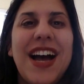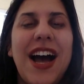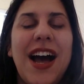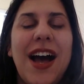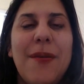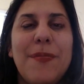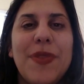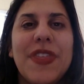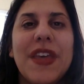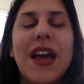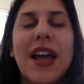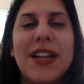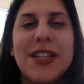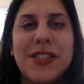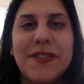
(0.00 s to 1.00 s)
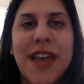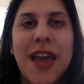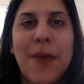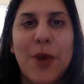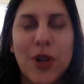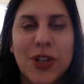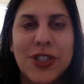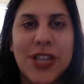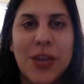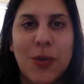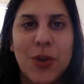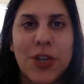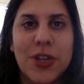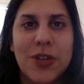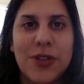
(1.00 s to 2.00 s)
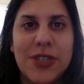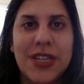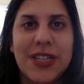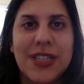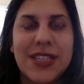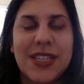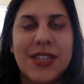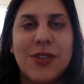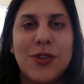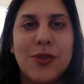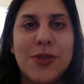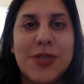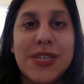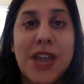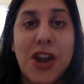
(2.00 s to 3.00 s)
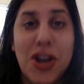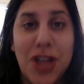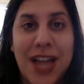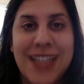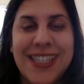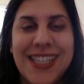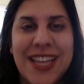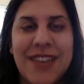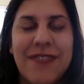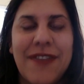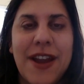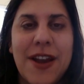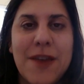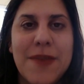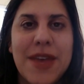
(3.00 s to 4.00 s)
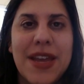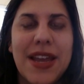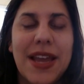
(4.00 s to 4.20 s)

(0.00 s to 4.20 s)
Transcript: the kinds of chemicals that we're using to sterilize the environment.